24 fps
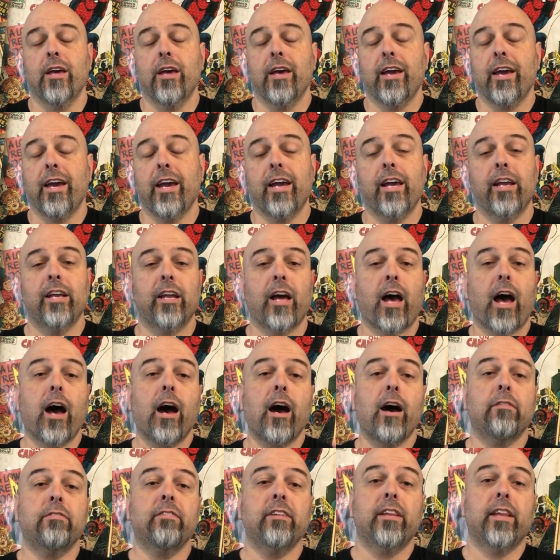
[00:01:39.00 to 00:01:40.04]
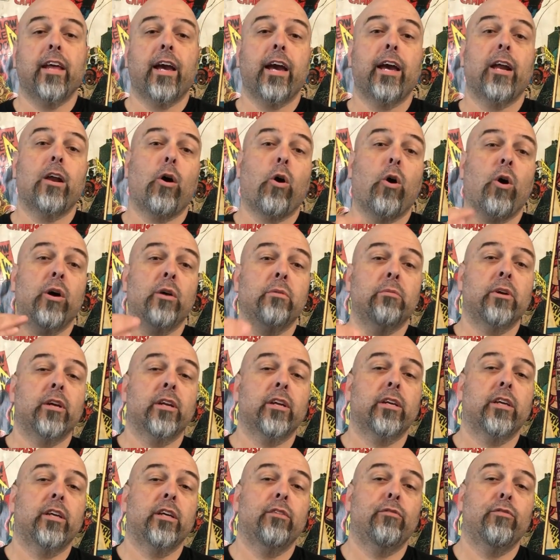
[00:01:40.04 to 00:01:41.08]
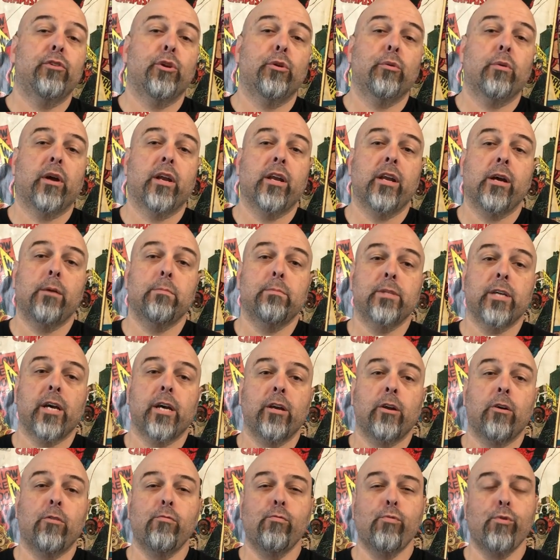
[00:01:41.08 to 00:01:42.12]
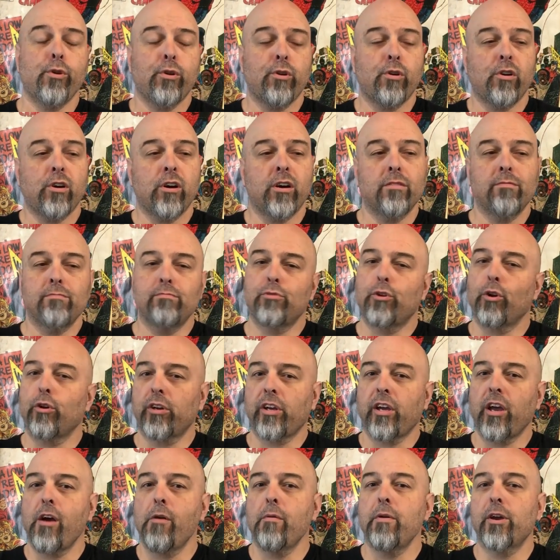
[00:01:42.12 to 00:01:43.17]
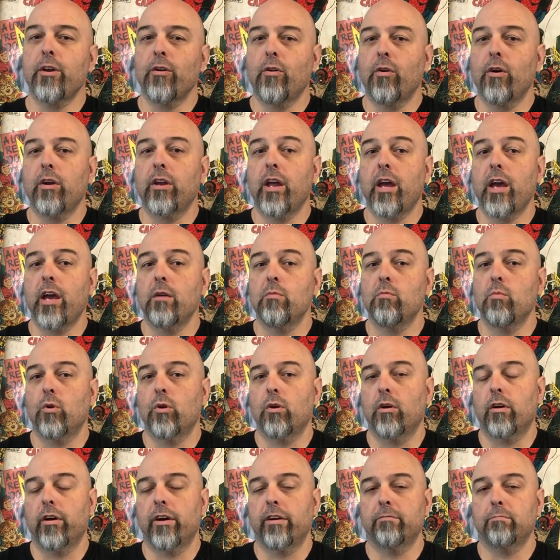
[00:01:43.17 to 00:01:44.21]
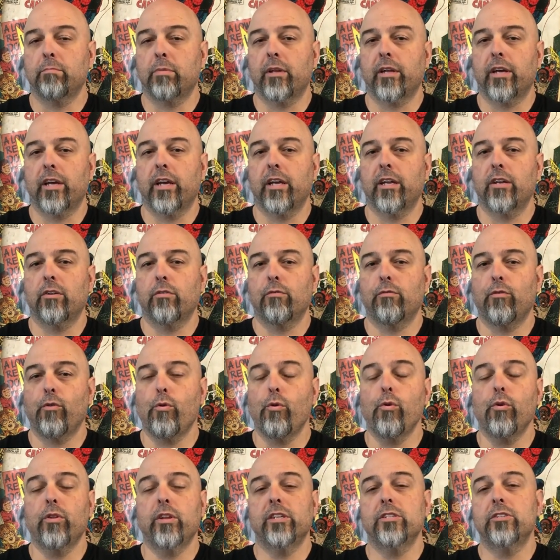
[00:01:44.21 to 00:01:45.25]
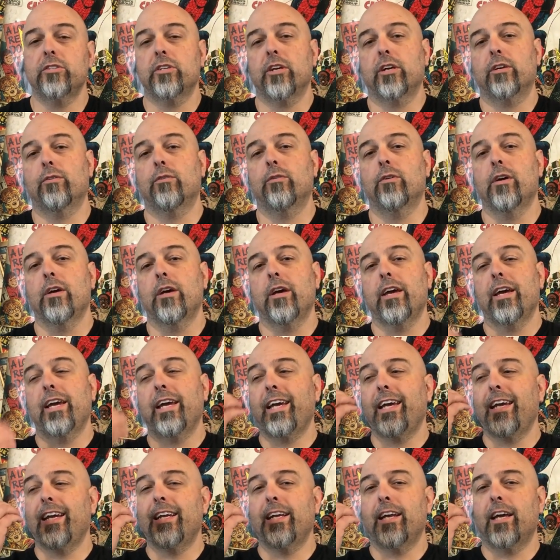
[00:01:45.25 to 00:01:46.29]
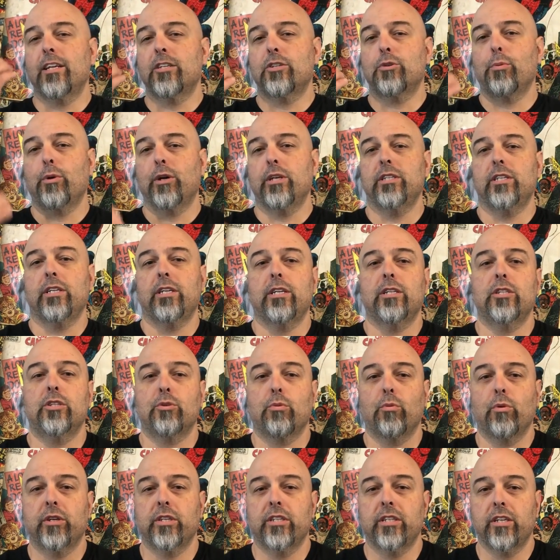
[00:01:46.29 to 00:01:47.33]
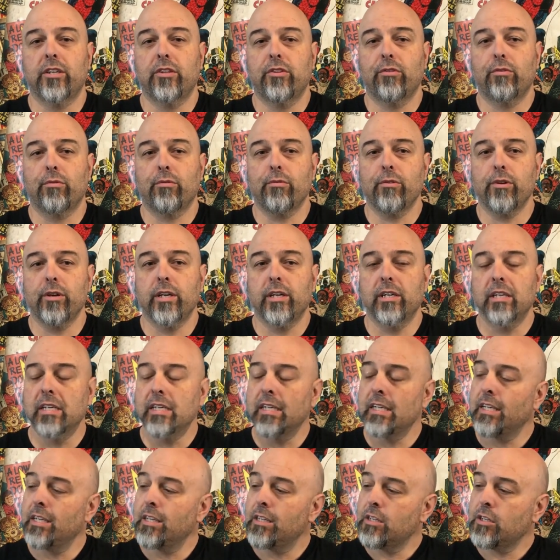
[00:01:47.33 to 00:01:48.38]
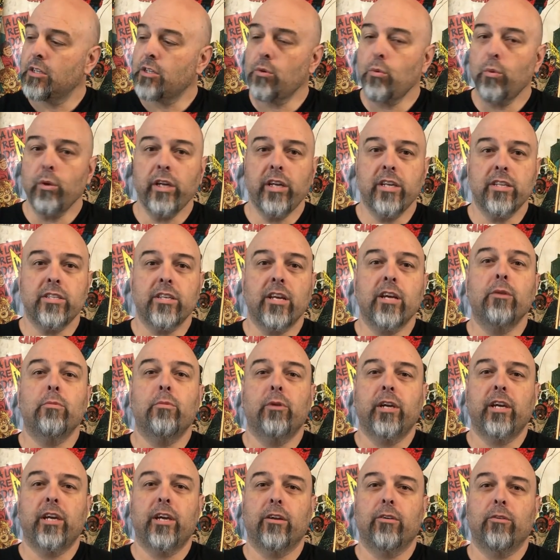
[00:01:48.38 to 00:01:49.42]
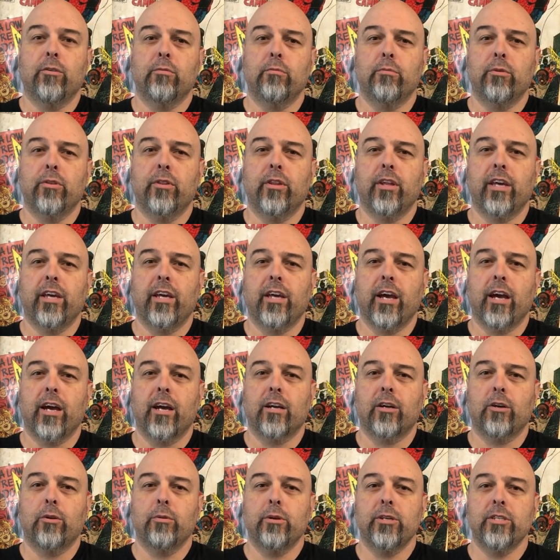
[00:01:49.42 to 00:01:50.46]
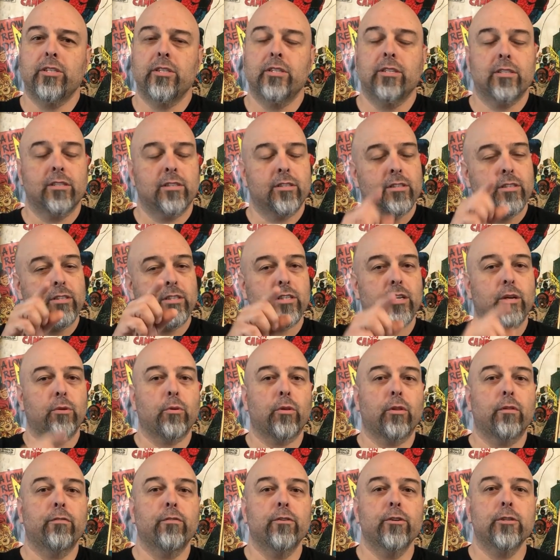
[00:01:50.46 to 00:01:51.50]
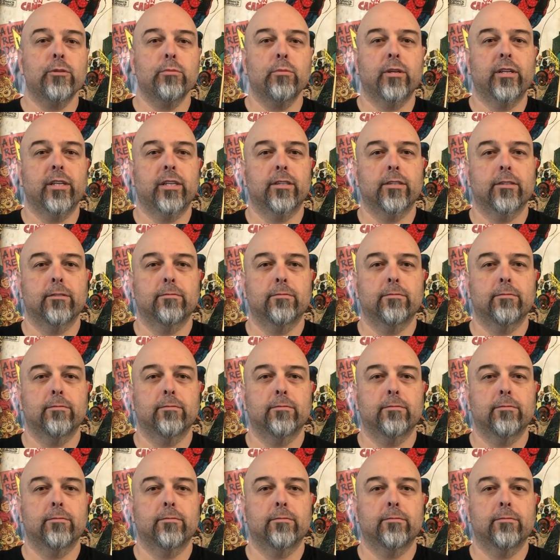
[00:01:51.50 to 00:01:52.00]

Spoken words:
And after that, I'm going to give you an update of what I've got going on and what I've planned for this channel in 2023. So what do you say we get on with the questions and see what the first one is?